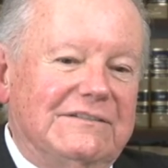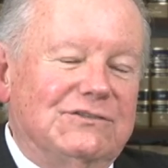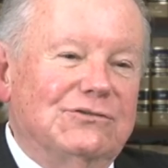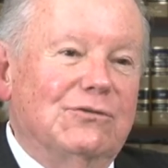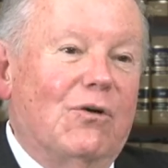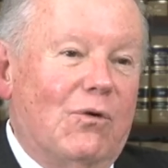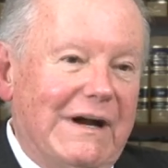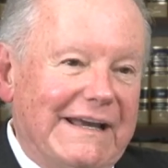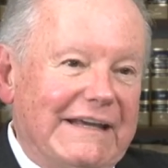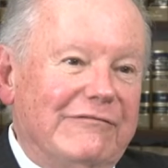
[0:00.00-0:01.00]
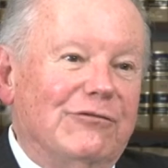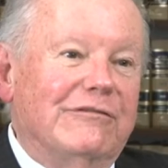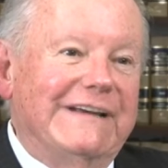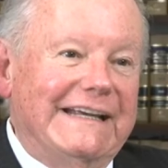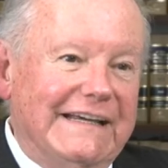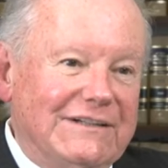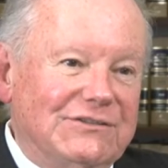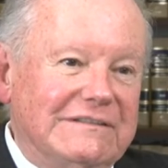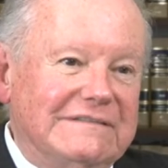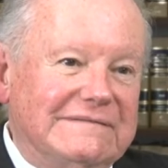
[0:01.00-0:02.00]
to Hawaii for a
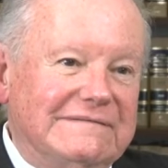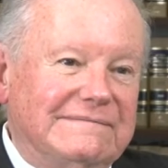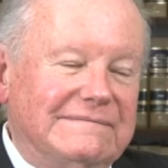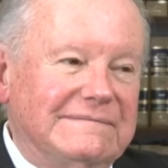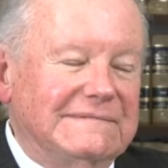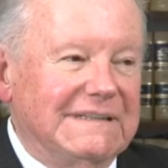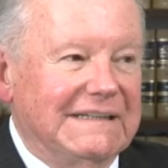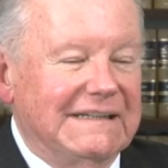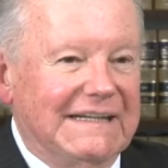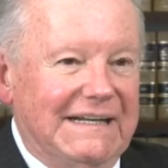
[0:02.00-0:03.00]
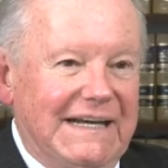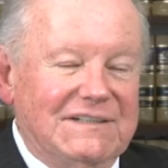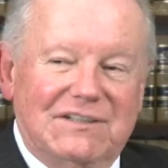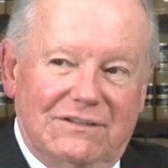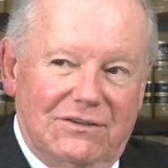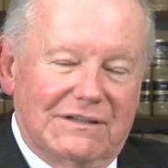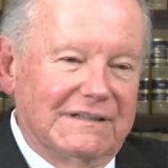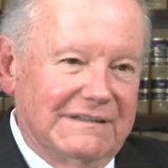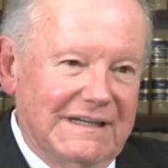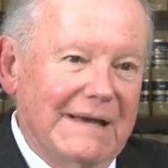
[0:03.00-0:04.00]
vacation. And I said,
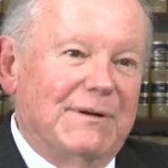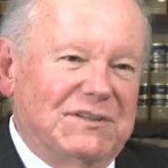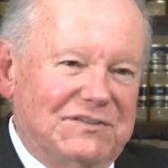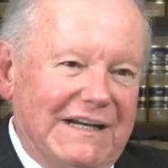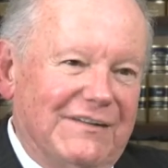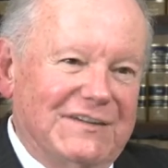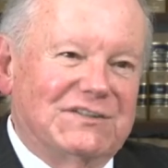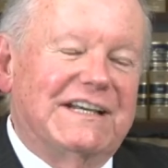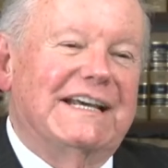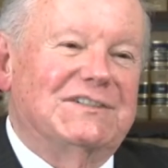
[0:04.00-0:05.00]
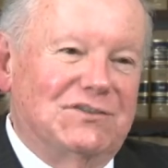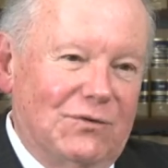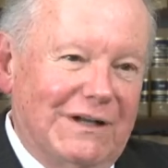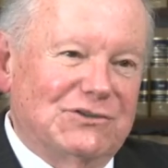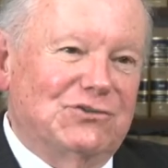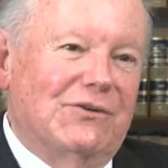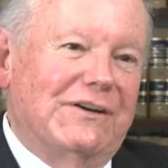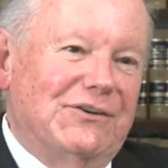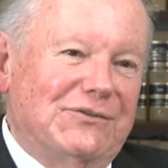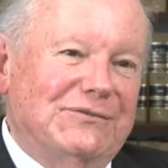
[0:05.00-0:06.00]
Look, I'm going to settle this case, so I'll
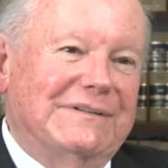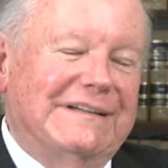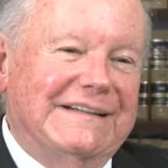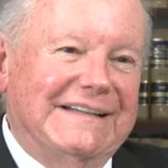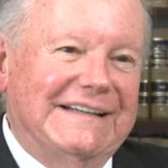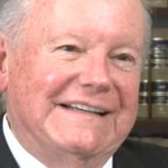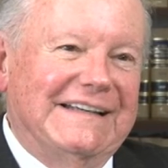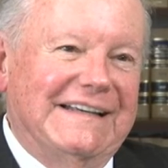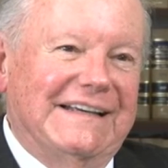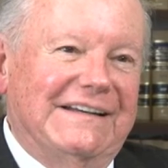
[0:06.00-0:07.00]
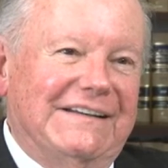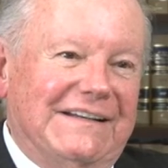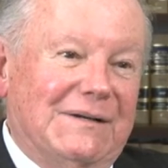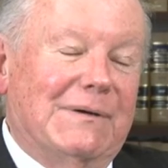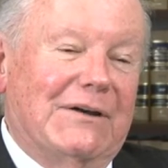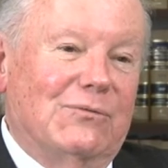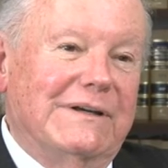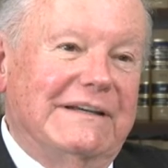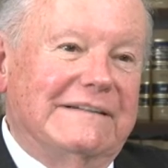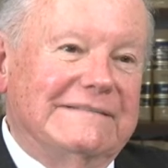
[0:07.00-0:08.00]
join you in, in about a
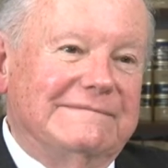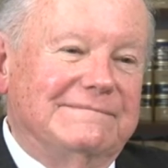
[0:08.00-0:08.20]
week.